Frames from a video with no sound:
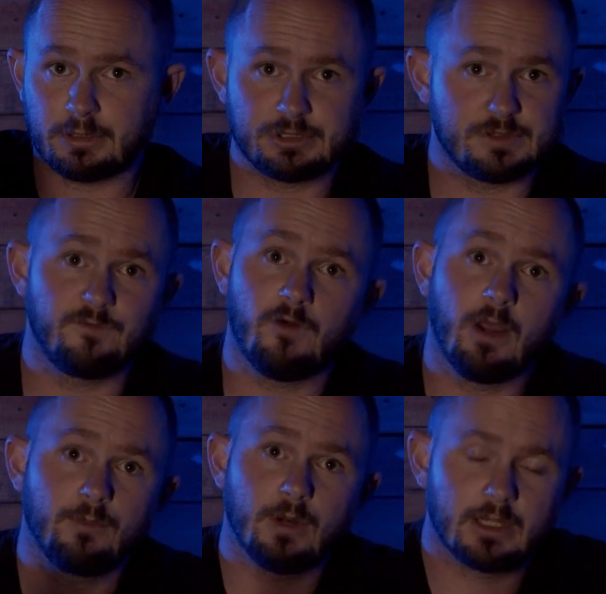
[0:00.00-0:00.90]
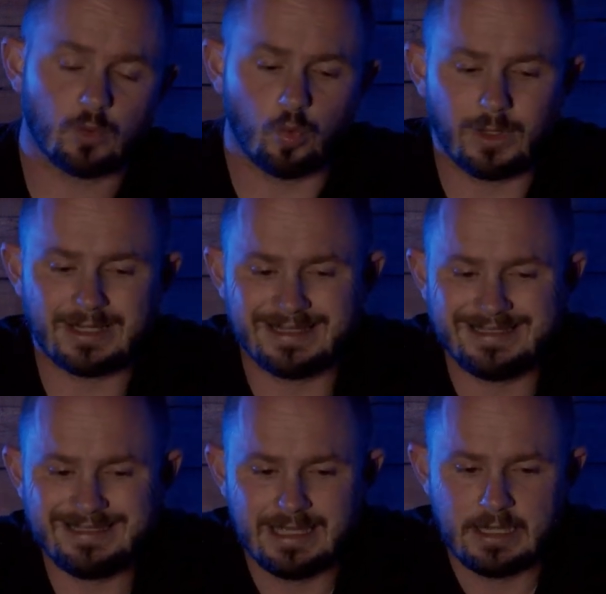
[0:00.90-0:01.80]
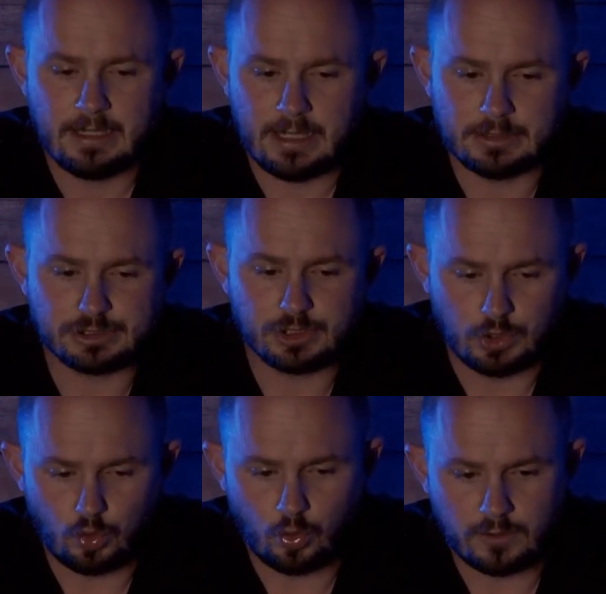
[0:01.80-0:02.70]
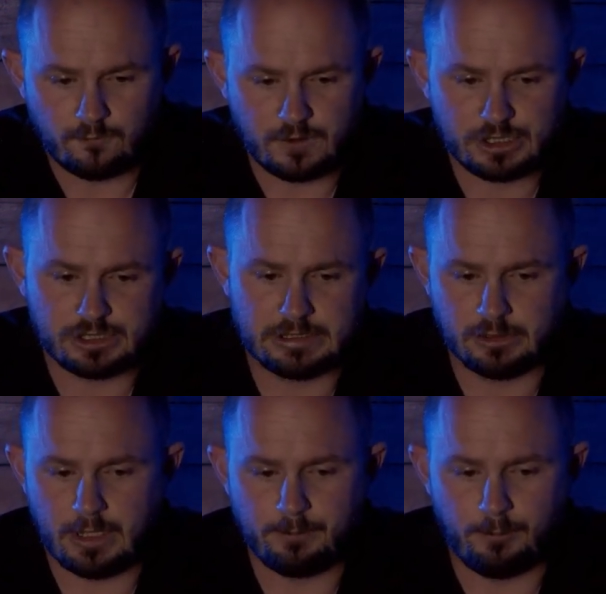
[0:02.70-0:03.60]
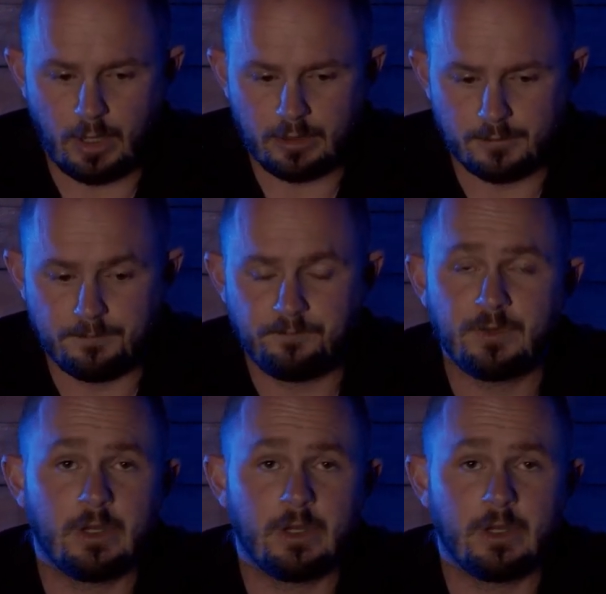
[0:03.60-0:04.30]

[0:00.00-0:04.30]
just vibrate quickly and just annoy the fish until they bite them.